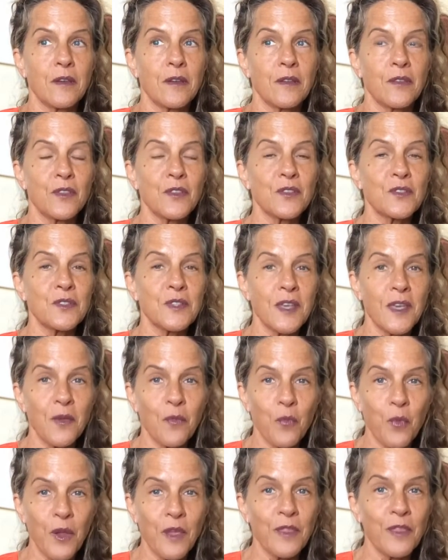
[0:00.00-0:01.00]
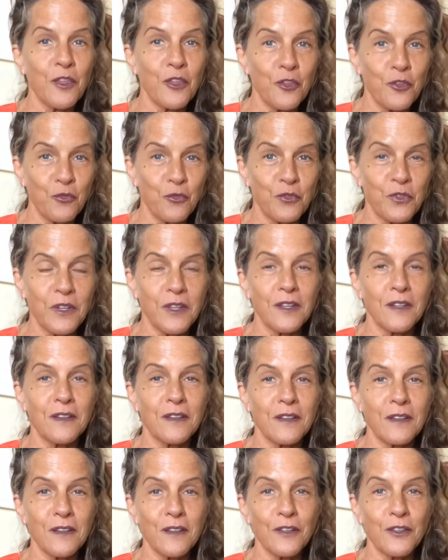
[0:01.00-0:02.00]
the same way that you did
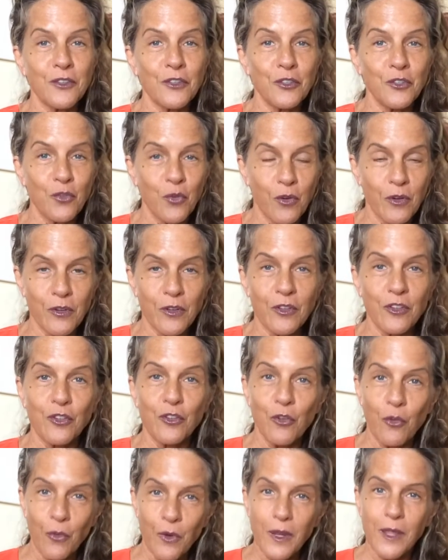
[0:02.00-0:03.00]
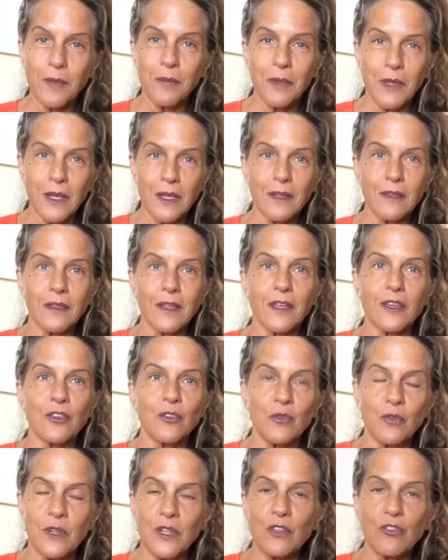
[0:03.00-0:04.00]
you know what I mean? Like,
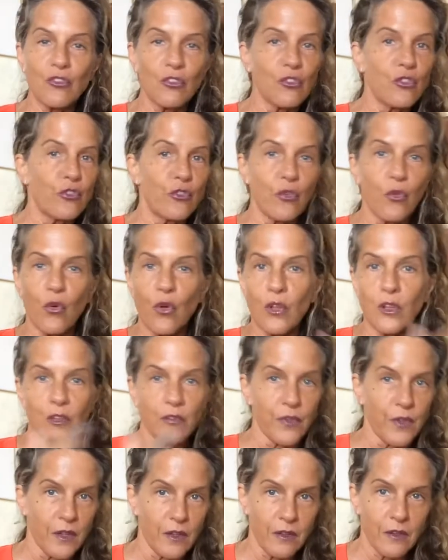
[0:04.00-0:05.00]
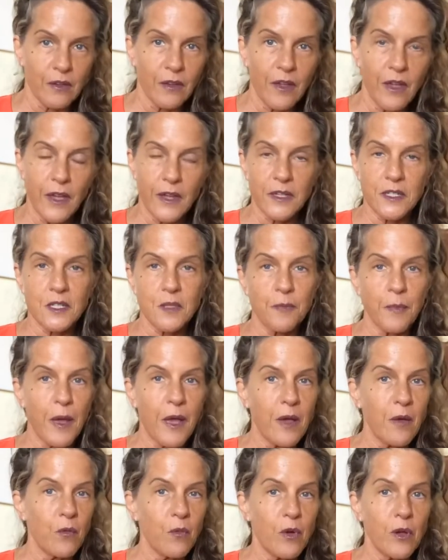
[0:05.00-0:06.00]
you need to learn all of it. How to
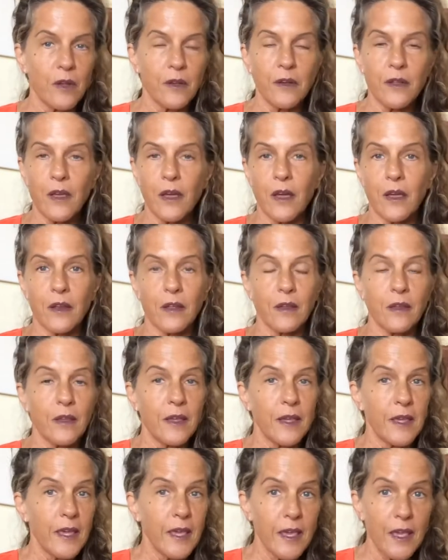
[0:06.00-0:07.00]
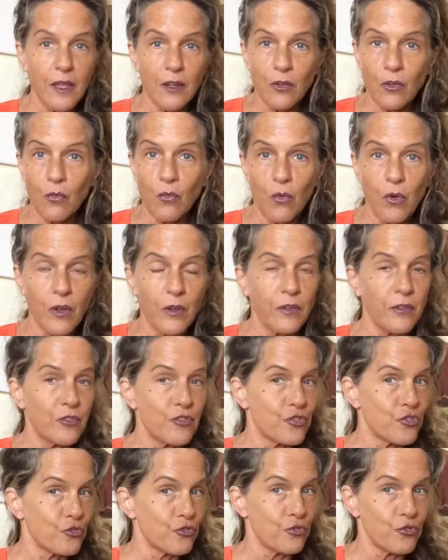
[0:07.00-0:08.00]
spot one, how to handle one,
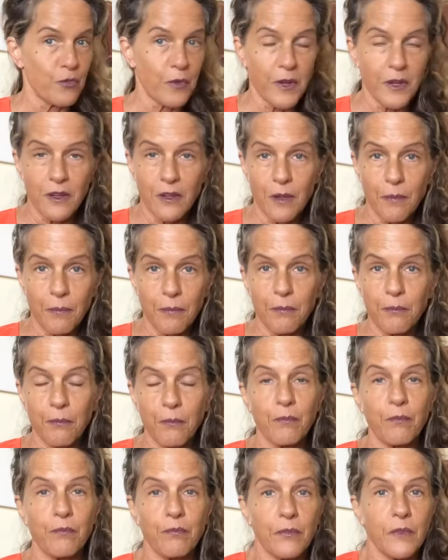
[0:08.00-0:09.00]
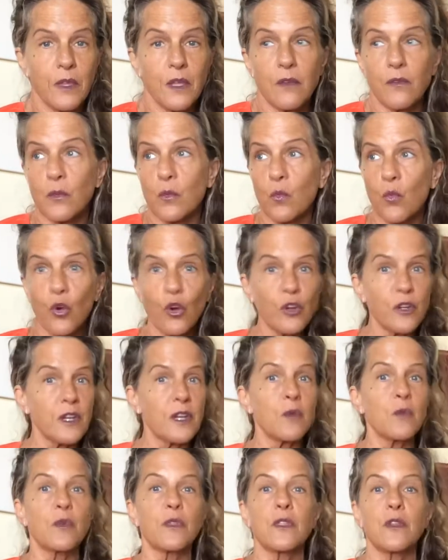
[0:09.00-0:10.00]
should you end up even
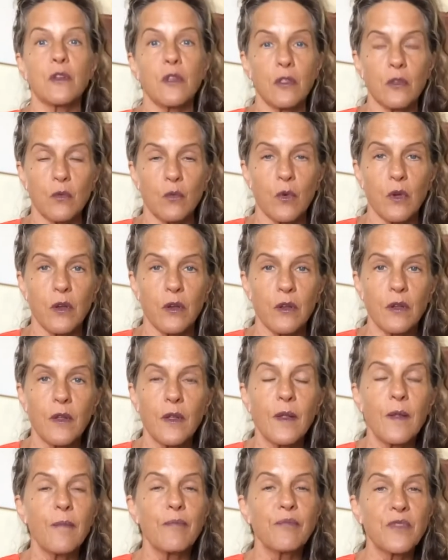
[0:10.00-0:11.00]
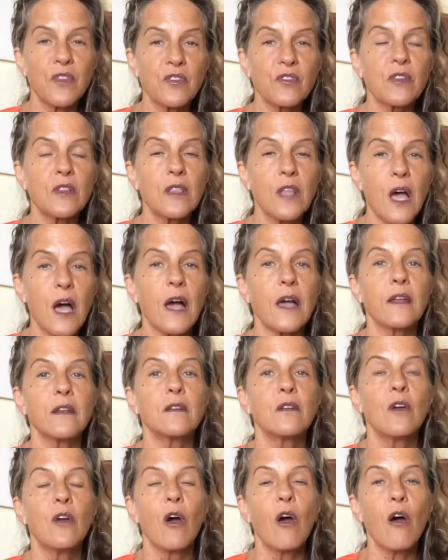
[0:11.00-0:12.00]
working with another one. There's a lot
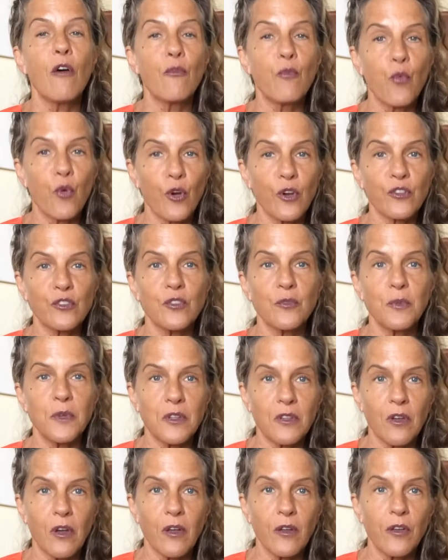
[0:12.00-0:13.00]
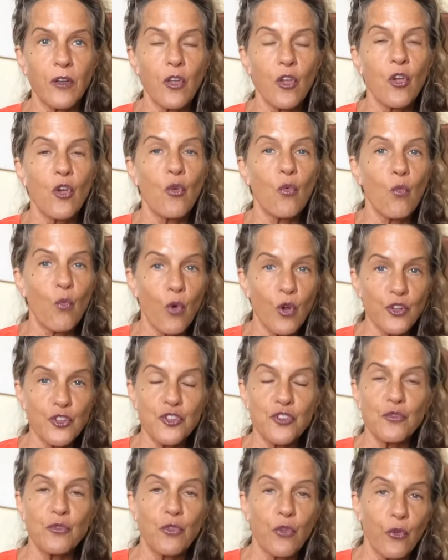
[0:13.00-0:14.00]
of work to be done
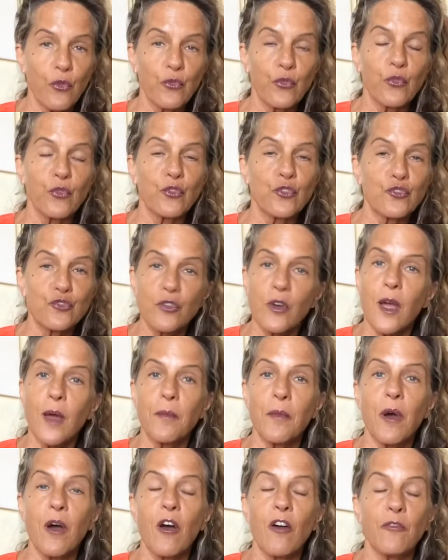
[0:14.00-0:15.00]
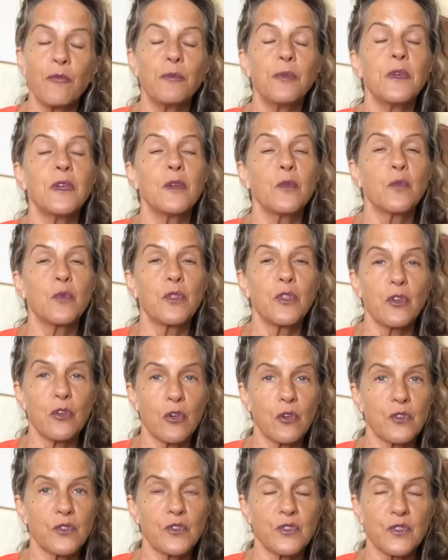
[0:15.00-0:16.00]
once you go through the trauma of being with a
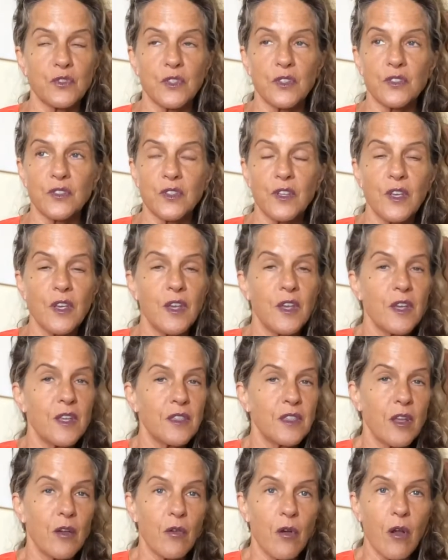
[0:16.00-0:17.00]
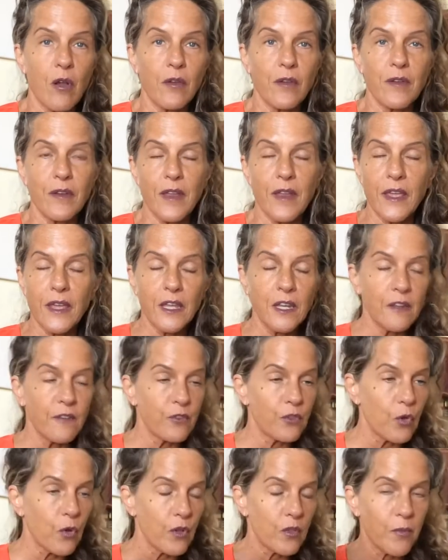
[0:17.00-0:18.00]
narcissist. There are negative
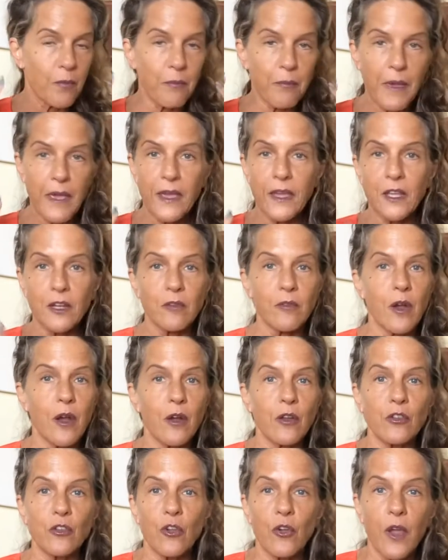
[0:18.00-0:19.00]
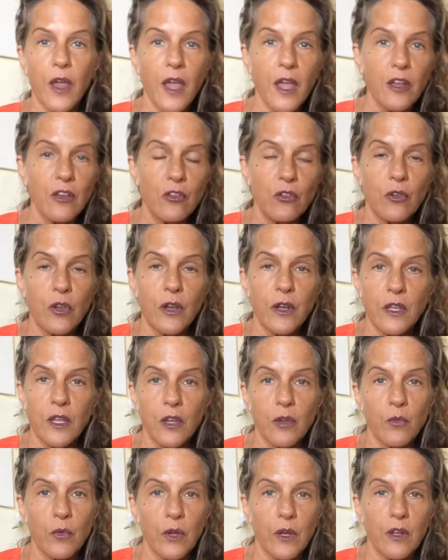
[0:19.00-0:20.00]
thoughts banging around in your head you got to
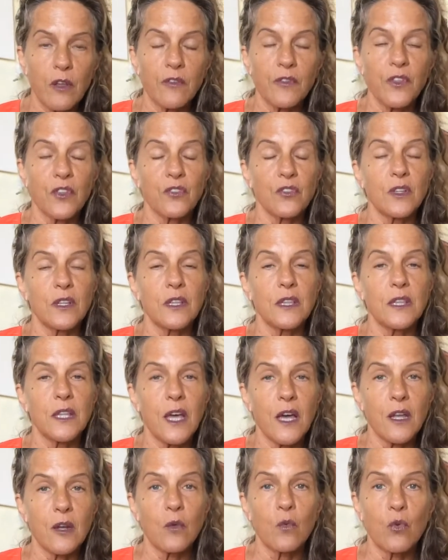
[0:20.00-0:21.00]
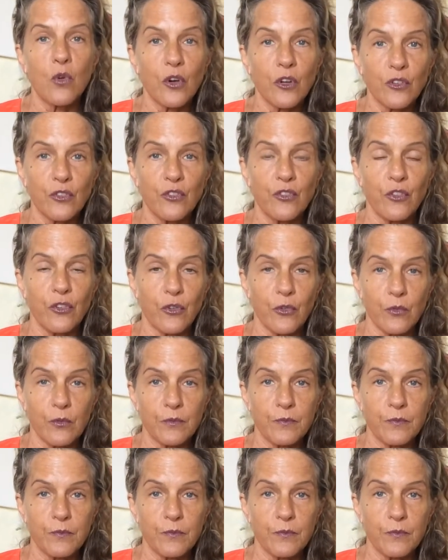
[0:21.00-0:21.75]
get rid of. There's a lot of work to do,